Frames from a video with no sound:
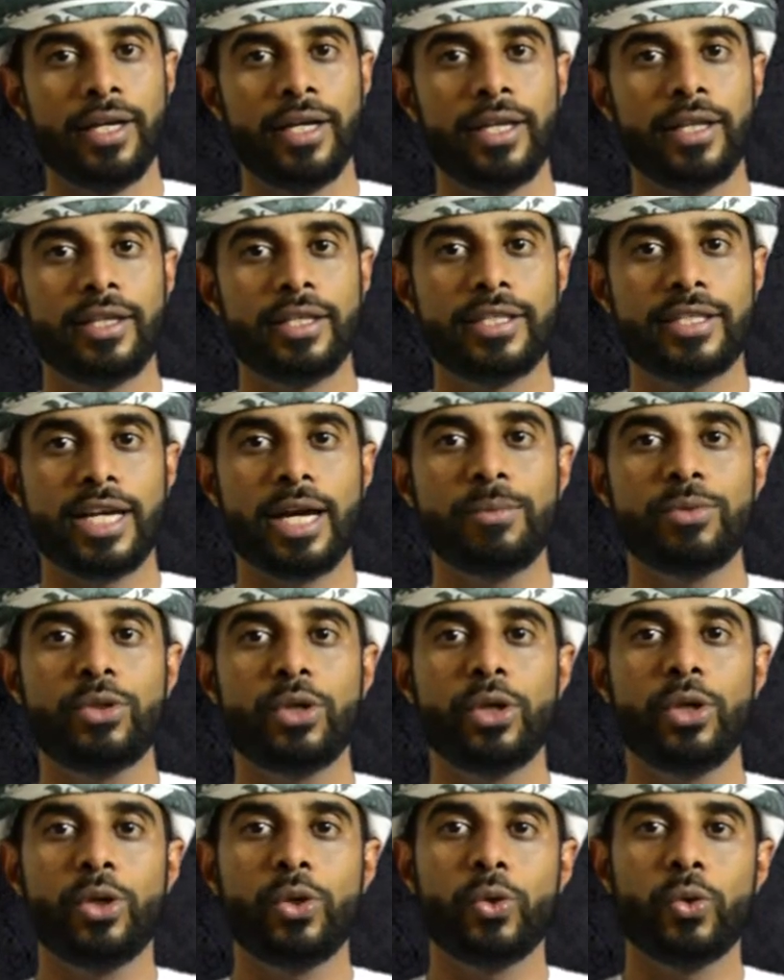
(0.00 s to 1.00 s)
The
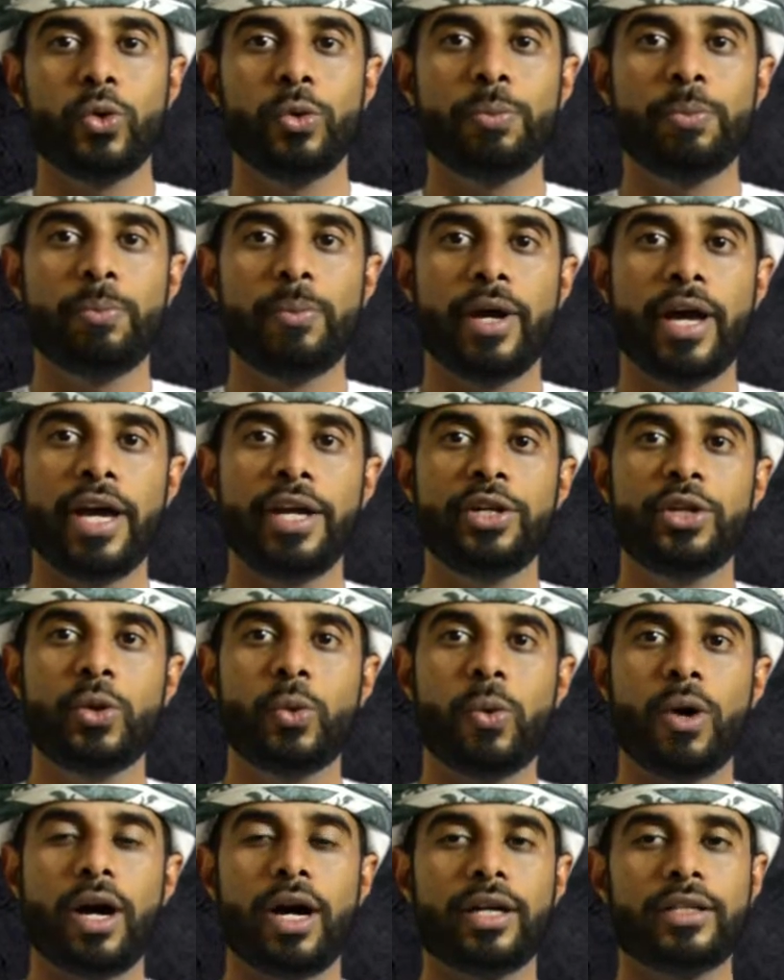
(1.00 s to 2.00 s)
Samsung Group
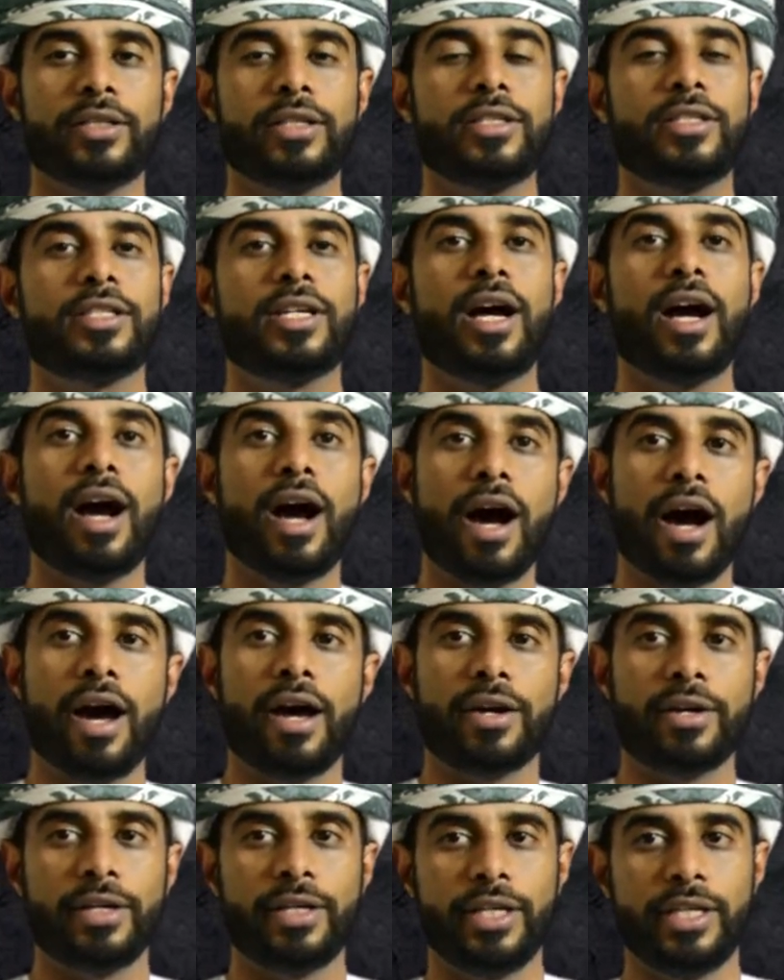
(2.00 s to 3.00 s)
headquarters
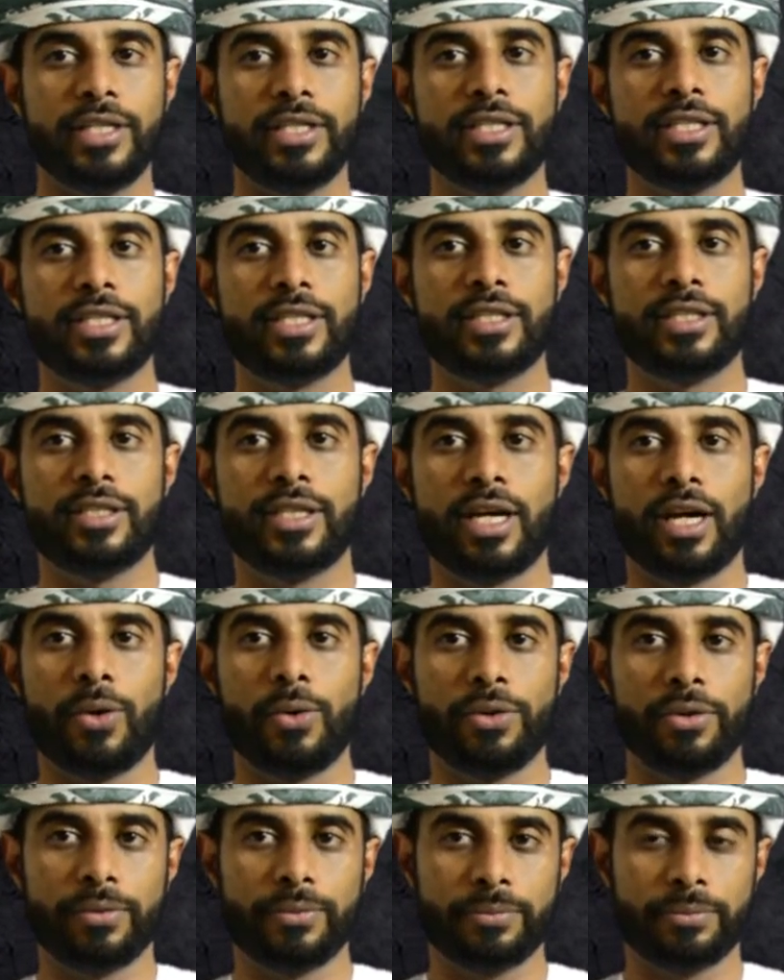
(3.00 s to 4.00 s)
are in
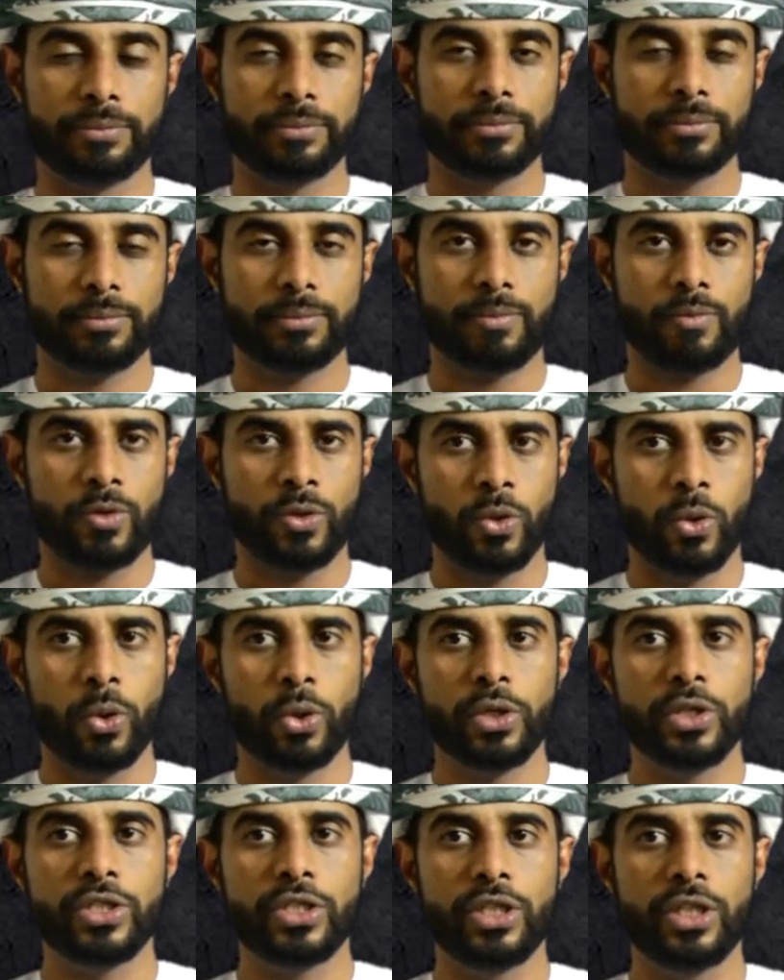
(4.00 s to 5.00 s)
South or
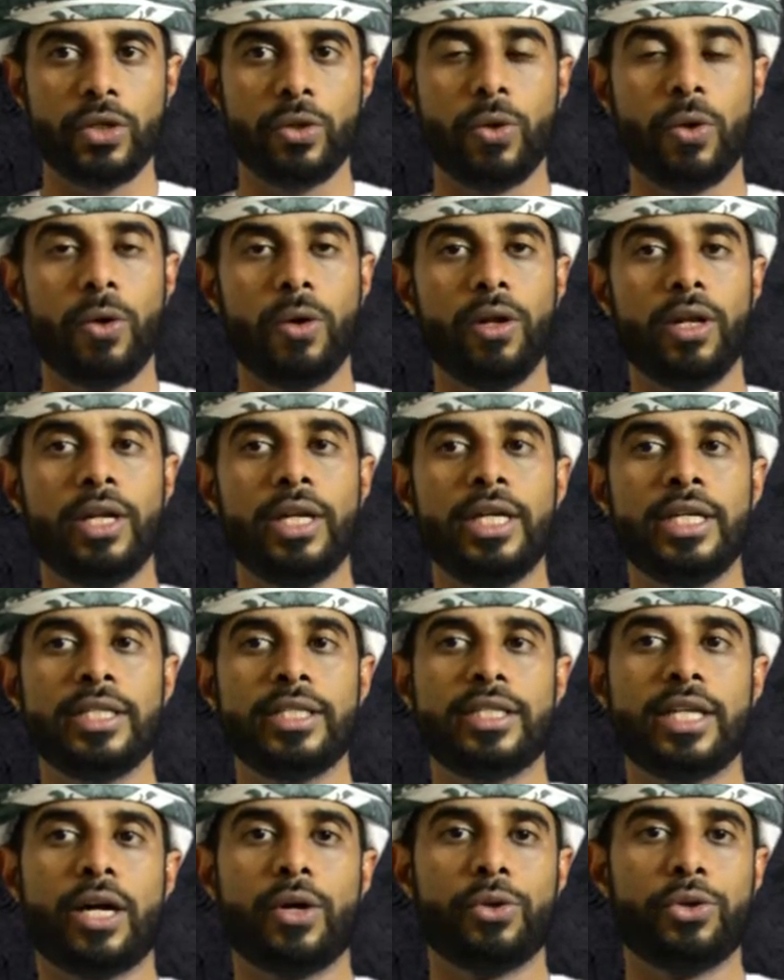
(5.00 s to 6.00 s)
in Seoul,
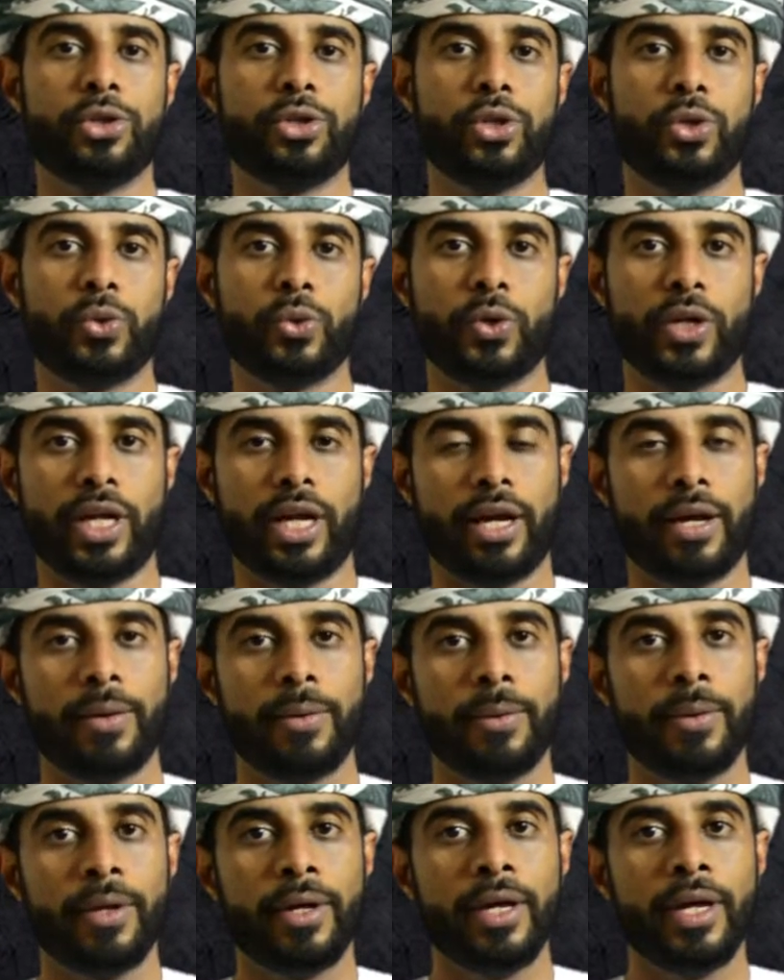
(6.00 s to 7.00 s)
South Korea.
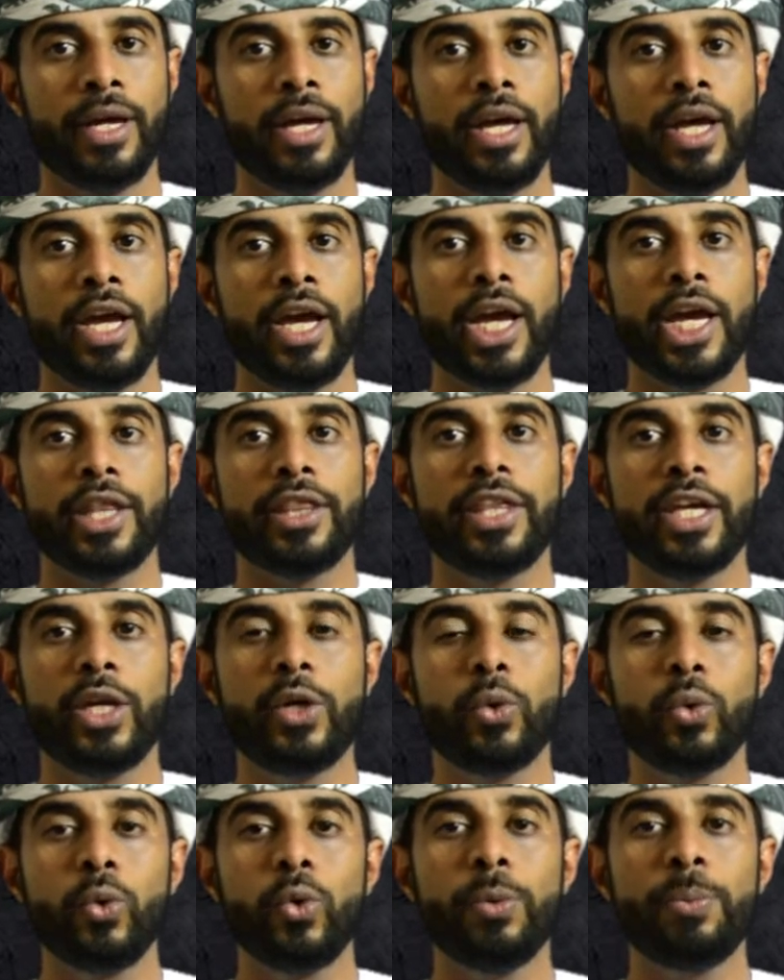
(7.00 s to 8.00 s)
The
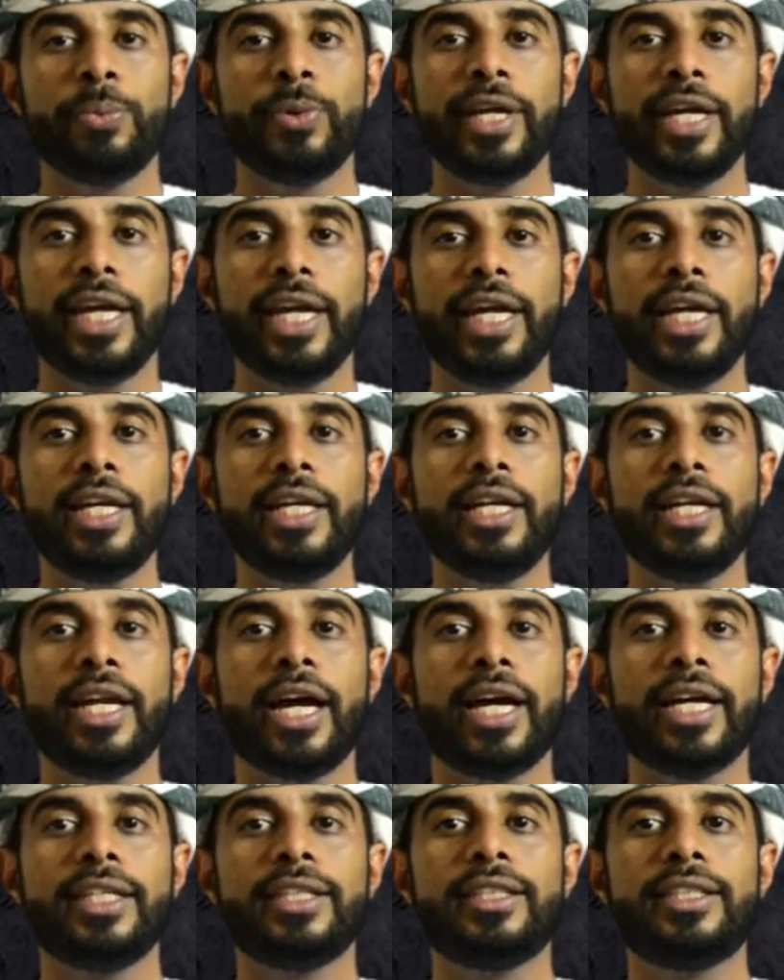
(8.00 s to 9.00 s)
group in
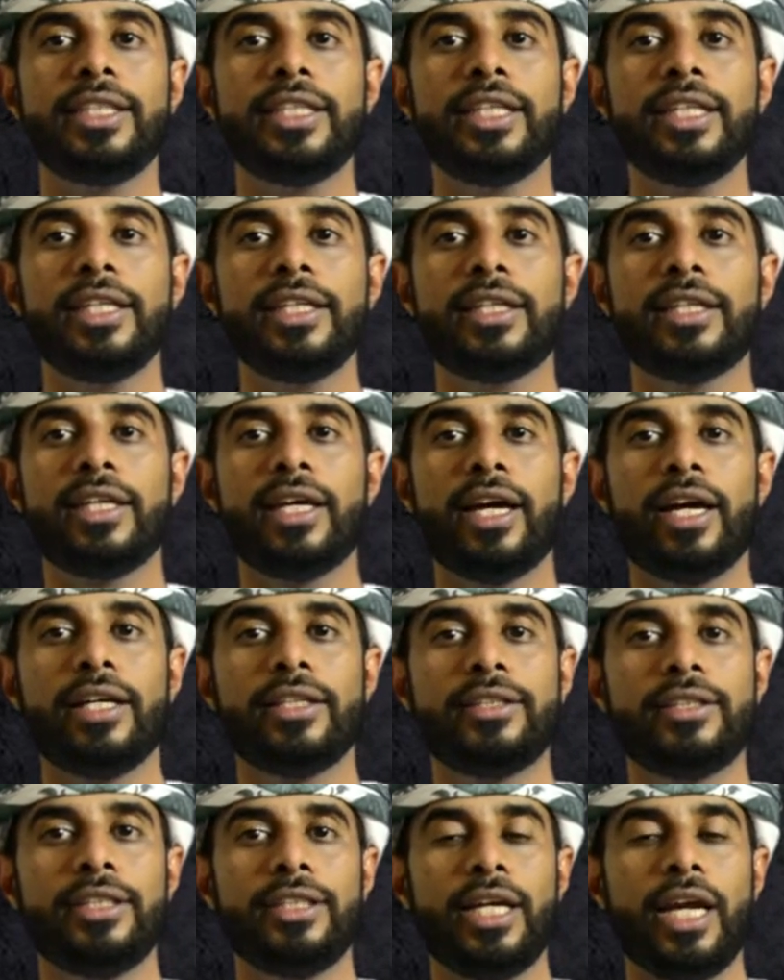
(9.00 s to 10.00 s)

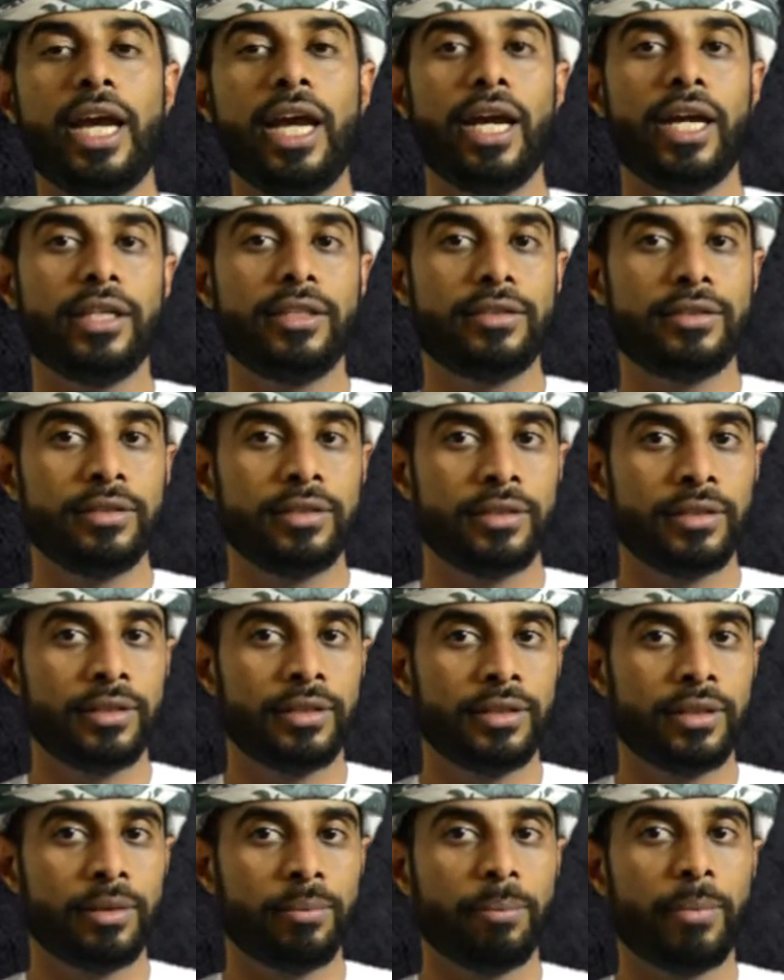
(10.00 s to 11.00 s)
1938
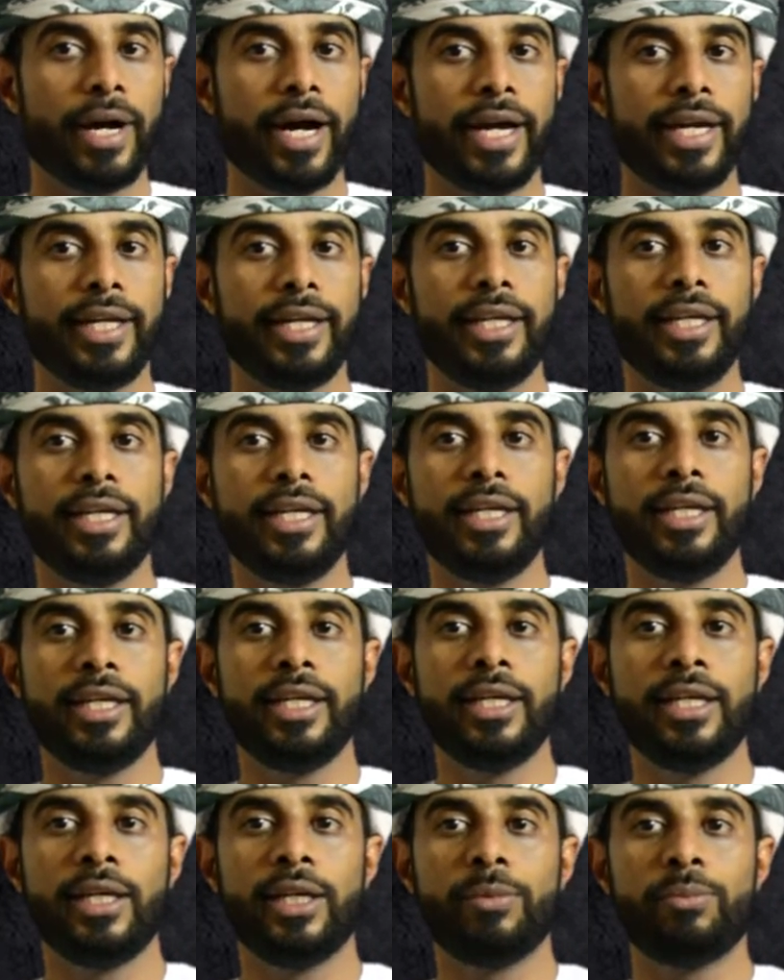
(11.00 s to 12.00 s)
by Lee
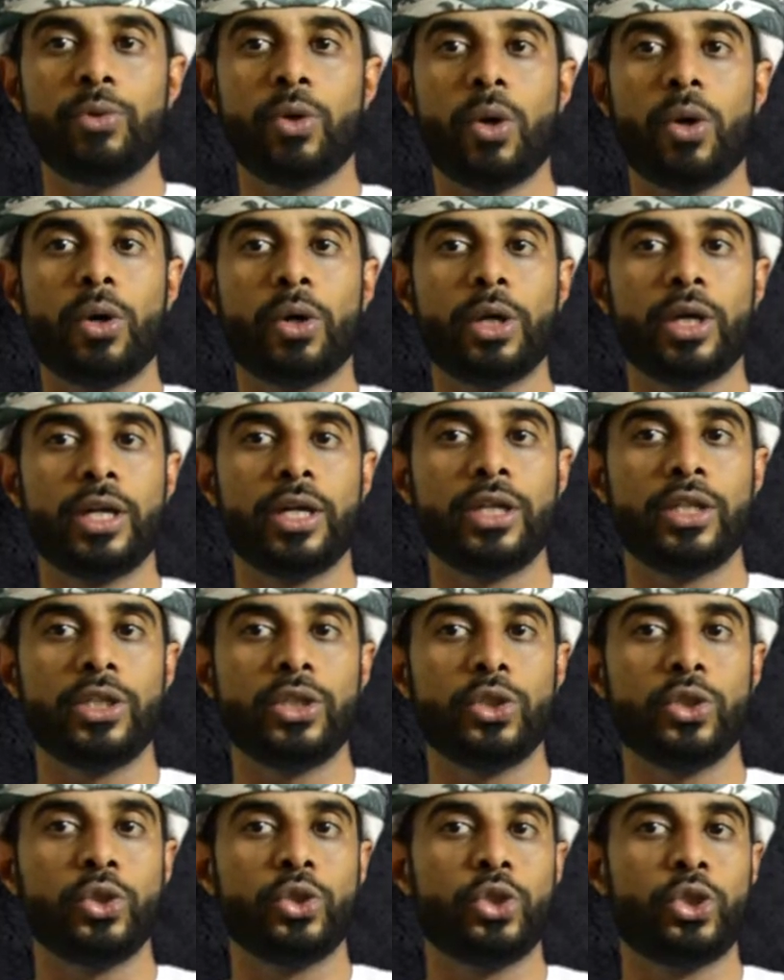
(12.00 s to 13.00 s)

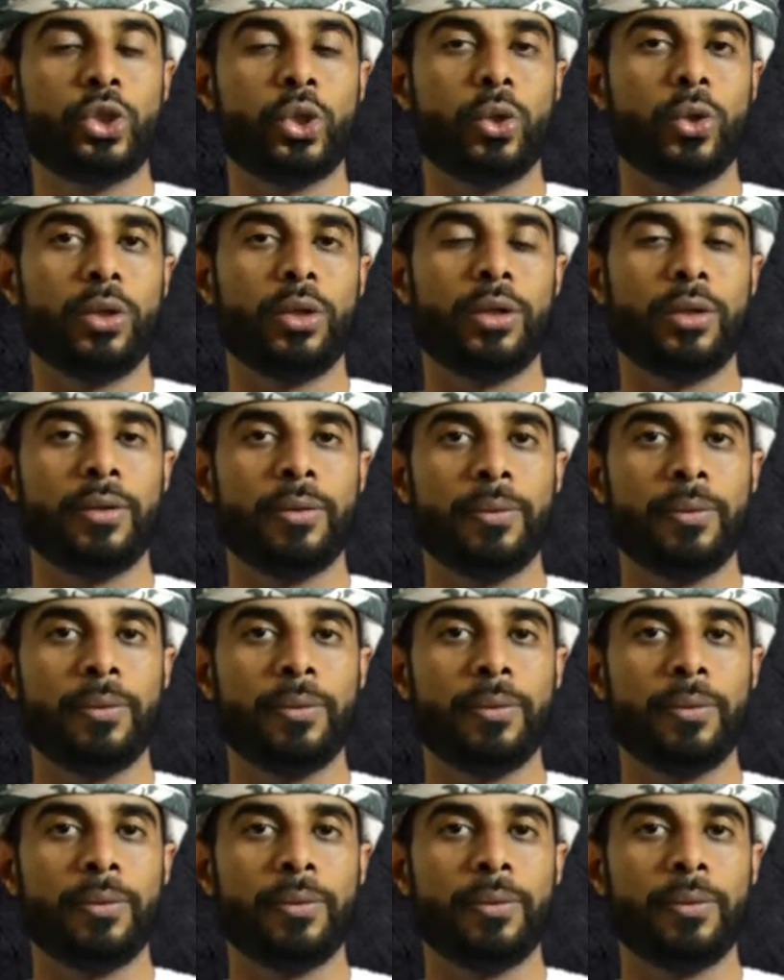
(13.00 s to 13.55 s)
Byung-chul.